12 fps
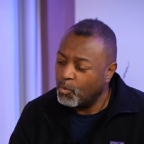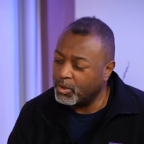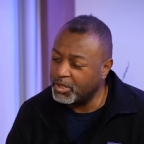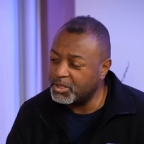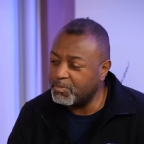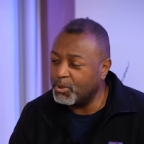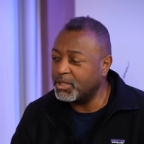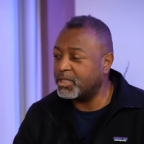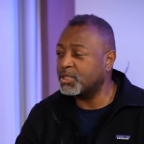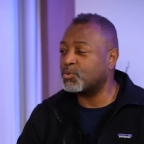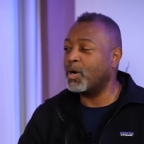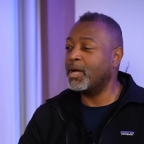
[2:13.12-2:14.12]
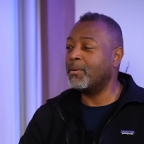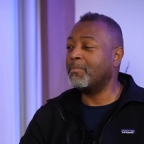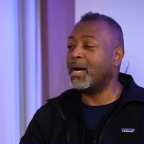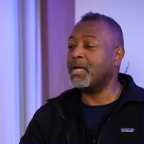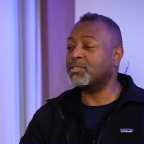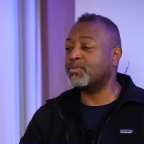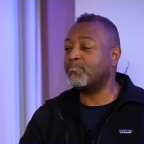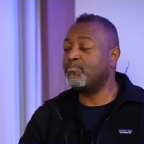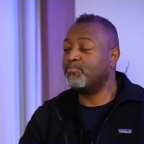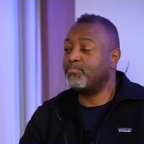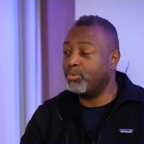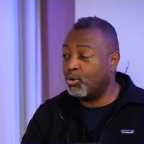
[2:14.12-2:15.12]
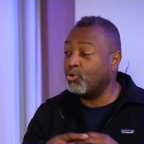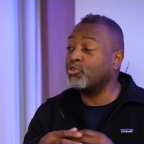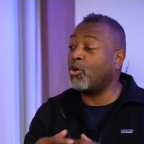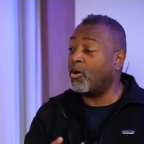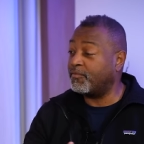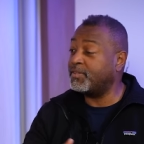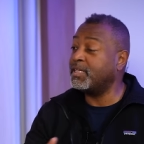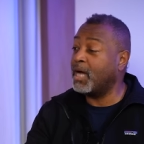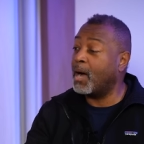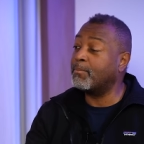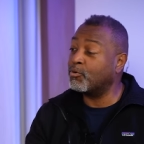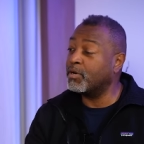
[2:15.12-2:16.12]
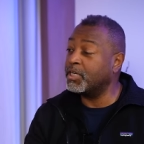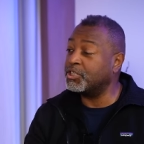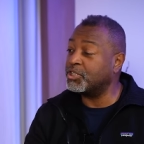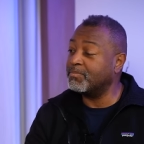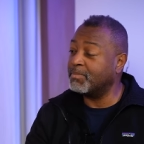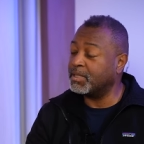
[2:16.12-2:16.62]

Well, let's put it this way Hamas pulled off the operation,